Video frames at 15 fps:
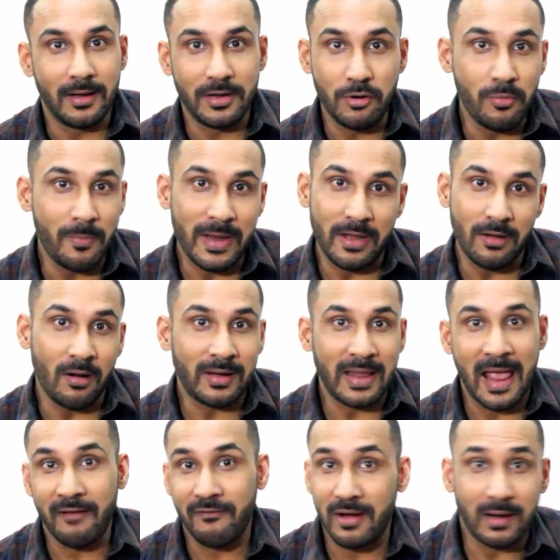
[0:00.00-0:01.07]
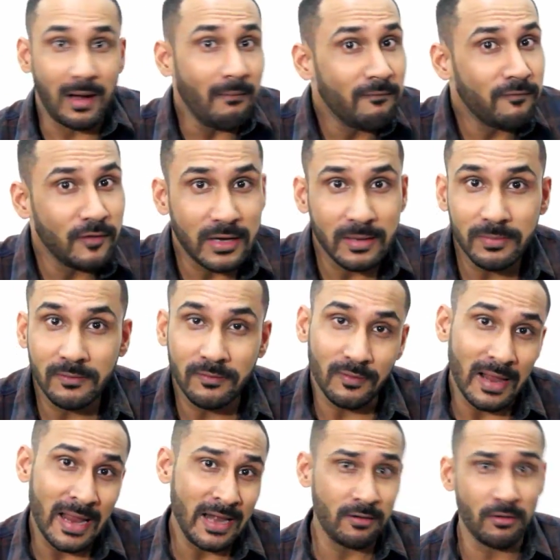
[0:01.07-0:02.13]
you may not have a comfortable
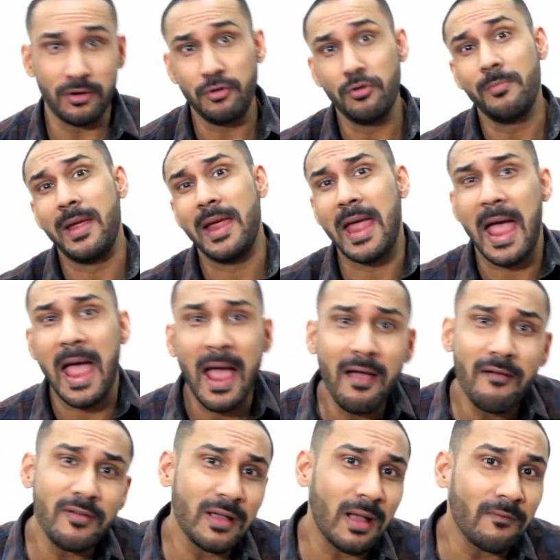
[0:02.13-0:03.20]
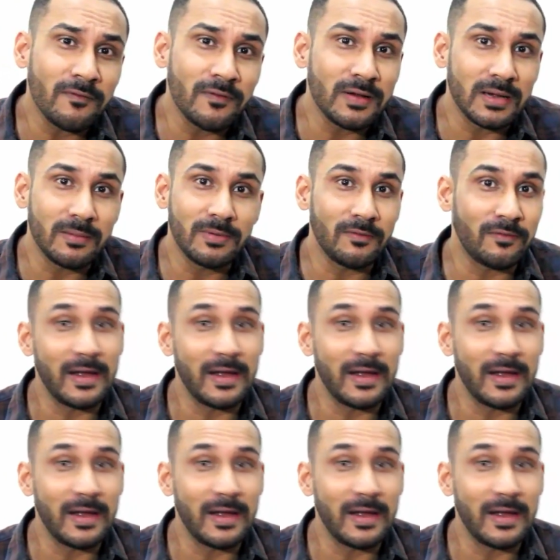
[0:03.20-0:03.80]
flight, or you may have a comfortable